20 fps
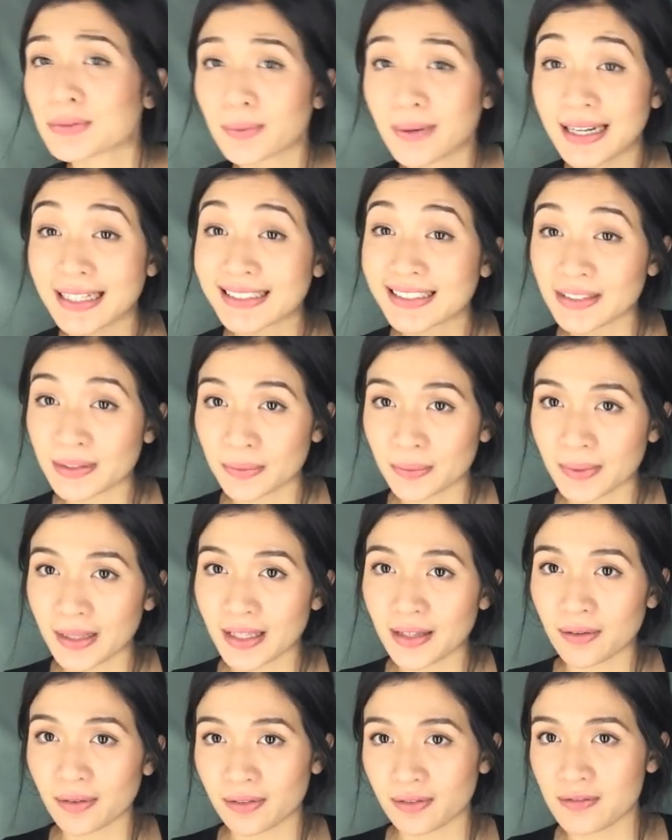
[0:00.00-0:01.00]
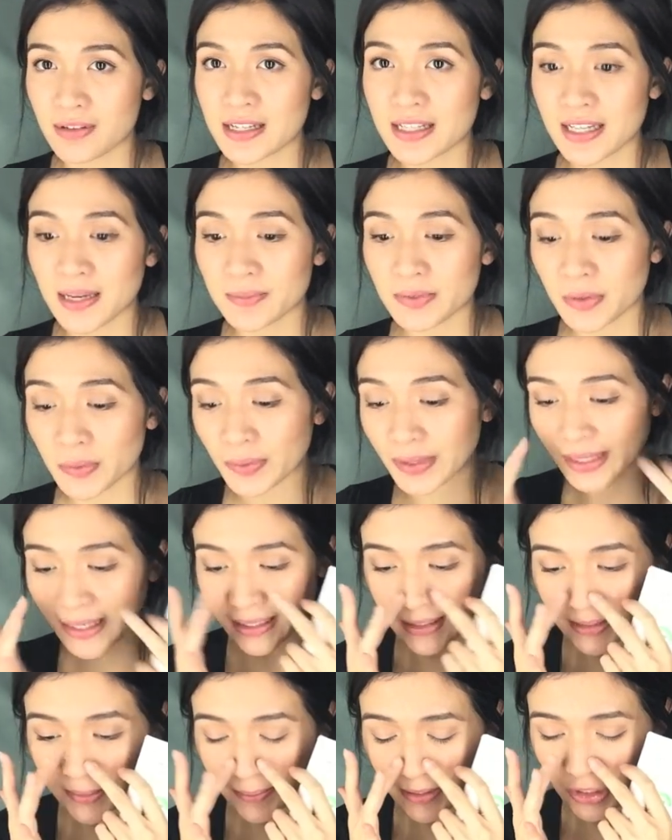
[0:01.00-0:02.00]
twice a week or three times a week,
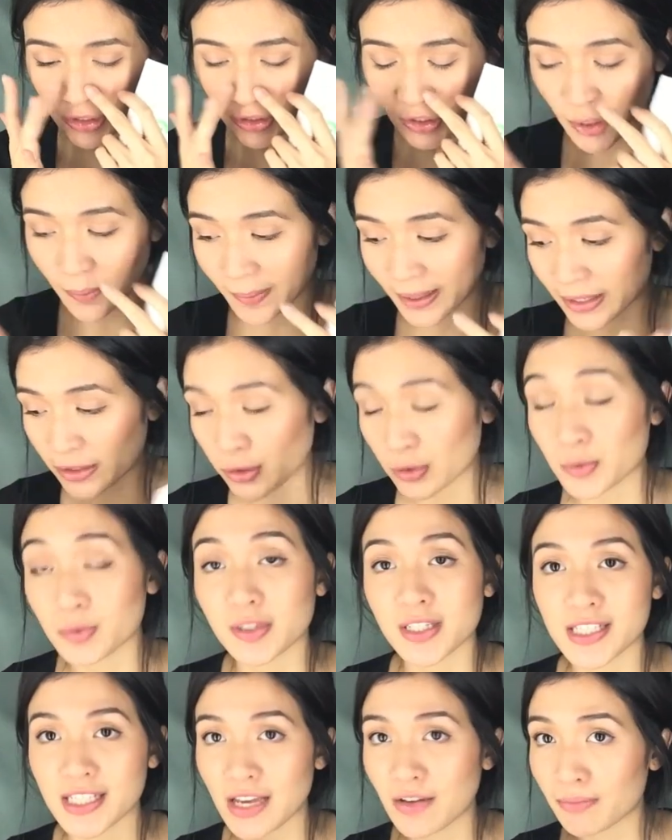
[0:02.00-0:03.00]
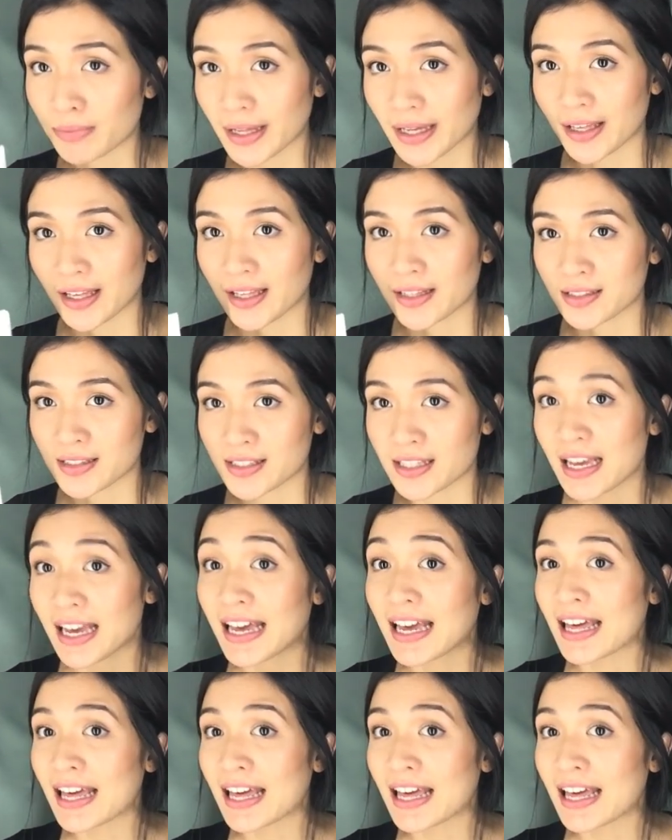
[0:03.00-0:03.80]
especially on my nose because I have blackheads.